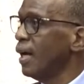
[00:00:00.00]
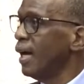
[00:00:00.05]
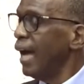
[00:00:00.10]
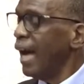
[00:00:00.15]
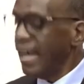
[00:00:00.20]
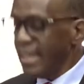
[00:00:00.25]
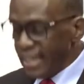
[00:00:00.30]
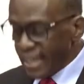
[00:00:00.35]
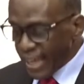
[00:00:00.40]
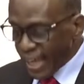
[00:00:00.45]

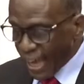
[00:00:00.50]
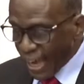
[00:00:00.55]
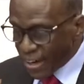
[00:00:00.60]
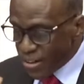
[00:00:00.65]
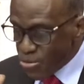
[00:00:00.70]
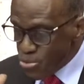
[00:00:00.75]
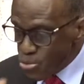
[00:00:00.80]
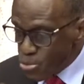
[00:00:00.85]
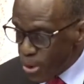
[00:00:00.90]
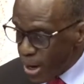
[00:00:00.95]
And I
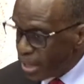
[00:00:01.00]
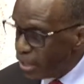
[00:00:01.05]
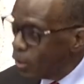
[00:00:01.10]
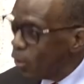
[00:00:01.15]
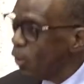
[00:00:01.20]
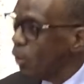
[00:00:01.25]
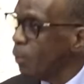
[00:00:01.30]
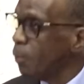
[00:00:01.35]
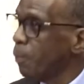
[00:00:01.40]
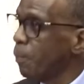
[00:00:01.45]
really
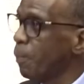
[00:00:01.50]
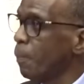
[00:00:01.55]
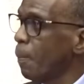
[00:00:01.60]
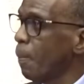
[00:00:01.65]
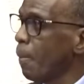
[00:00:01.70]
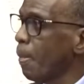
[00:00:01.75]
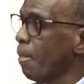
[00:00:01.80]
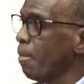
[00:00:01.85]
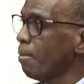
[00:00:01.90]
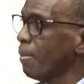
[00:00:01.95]
hope
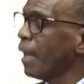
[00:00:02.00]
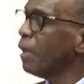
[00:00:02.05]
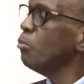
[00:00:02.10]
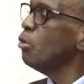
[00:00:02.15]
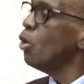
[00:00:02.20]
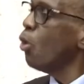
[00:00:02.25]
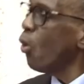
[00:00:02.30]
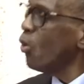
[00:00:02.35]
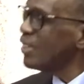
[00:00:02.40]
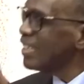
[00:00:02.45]
that
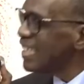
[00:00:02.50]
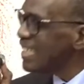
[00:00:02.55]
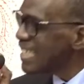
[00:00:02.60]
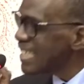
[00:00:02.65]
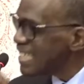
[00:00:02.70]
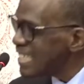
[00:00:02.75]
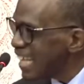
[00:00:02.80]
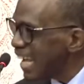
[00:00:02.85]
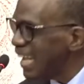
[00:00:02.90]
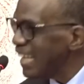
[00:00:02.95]
we
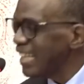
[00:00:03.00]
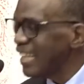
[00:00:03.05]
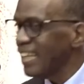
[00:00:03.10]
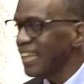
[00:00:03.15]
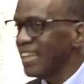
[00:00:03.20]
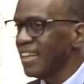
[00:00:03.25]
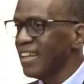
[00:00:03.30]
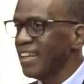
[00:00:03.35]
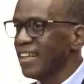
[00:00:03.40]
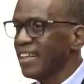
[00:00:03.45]
understand
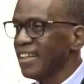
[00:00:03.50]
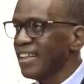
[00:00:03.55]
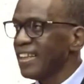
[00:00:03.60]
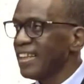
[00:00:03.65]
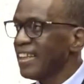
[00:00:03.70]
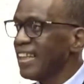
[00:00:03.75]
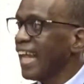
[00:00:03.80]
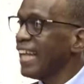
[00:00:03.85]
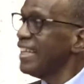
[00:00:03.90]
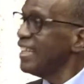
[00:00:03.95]

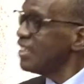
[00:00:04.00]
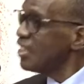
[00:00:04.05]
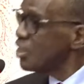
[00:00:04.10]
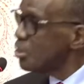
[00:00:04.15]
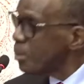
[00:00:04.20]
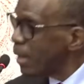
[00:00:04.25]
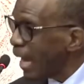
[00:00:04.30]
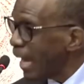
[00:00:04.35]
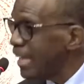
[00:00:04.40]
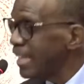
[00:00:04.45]
that this is
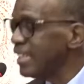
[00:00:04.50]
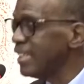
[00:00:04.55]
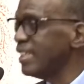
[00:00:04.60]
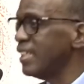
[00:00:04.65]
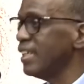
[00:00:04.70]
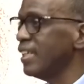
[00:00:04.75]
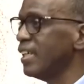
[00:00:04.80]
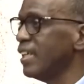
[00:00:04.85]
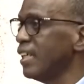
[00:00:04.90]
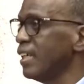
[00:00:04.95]

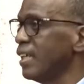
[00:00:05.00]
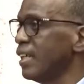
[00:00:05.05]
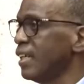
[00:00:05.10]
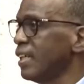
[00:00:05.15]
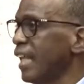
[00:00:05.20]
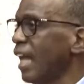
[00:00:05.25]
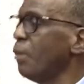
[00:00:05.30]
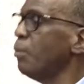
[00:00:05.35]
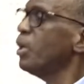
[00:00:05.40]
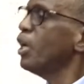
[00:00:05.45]
reality.
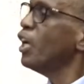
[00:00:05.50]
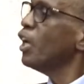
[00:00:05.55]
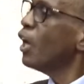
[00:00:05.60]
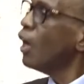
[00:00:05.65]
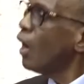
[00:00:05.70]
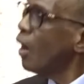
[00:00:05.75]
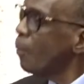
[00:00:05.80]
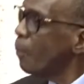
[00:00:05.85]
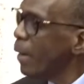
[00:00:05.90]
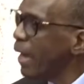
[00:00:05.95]
That we can
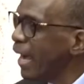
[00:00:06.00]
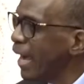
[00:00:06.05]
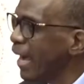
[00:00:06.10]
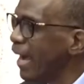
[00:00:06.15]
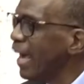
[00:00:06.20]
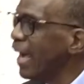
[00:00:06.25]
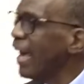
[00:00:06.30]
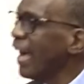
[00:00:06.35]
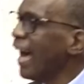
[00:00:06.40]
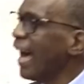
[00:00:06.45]
come here
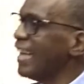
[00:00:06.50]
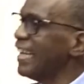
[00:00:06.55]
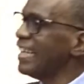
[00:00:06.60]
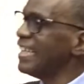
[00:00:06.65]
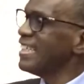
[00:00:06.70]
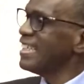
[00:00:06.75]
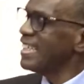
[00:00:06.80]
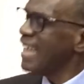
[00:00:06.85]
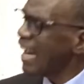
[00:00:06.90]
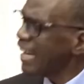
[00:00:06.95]
and
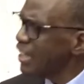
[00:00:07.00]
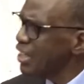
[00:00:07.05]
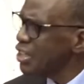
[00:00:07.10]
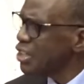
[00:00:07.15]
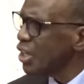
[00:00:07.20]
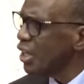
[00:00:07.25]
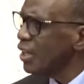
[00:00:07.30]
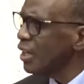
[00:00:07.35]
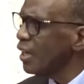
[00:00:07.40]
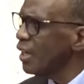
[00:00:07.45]
attack
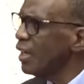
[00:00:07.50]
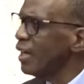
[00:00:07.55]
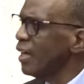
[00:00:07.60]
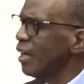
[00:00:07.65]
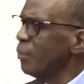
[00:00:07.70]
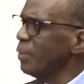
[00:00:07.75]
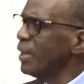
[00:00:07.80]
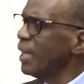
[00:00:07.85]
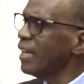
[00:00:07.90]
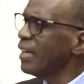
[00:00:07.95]
each other.
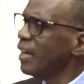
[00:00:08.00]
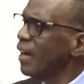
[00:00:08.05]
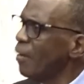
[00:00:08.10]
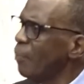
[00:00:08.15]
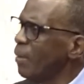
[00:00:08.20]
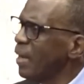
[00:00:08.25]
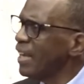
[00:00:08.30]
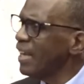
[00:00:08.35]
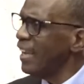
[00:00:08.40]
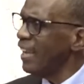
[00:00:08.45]
We can come
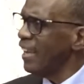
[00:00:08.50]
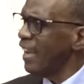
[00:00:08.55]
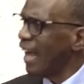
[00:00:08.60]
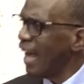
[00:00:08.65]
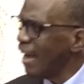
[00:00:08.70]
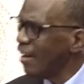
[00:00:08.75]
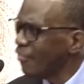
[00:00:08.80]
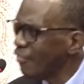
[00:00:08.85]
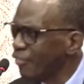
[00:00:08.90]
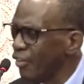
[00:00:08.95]
here and
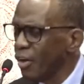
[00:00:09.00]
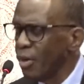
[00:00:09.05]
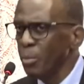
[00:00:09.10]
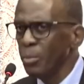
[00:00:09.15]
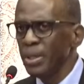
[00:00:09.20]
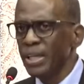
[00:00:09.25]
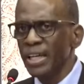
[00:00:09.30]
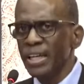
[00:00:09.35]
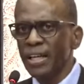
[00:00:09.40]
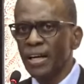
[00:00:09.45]
laugh.
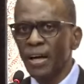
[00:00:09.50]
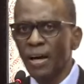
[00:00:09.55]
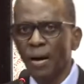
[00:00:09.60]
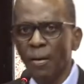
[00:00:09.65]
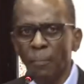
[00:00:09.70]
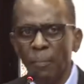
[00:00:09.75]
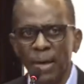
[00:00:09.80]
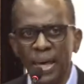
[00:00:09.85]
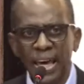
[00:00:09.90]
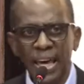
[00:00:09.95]
We can
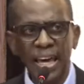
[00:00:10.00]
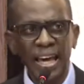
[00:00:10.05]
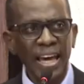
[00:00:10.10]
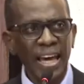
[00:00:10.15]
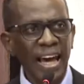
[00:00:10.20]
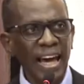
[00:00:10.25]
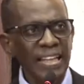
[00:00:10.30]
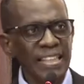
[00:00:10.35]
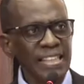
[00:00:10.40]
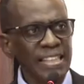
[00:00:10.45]
come here
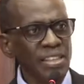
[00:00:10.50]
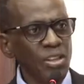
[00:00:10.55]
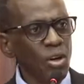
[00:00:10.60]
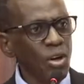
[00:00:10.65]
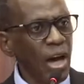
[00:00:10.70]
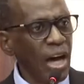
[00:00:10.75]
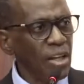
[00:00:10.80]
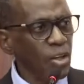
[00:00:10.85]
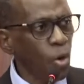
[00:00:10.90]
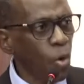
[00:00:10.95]

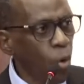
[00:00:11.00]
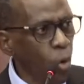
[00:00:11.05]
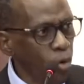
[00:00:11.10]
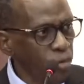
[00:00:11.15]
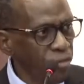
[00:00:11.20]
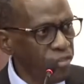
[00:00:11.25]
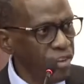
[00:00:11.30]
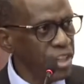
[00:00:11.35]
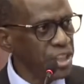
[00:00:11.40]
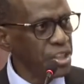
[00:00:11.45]
and go
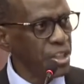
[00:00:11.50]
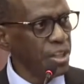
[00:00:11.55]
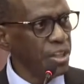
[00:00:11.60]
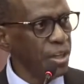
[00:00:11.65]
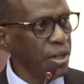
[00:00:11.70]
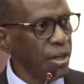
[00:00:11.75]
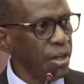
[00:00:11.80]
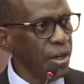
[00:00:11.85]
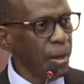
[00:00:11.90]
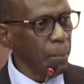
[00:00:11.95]
for each other.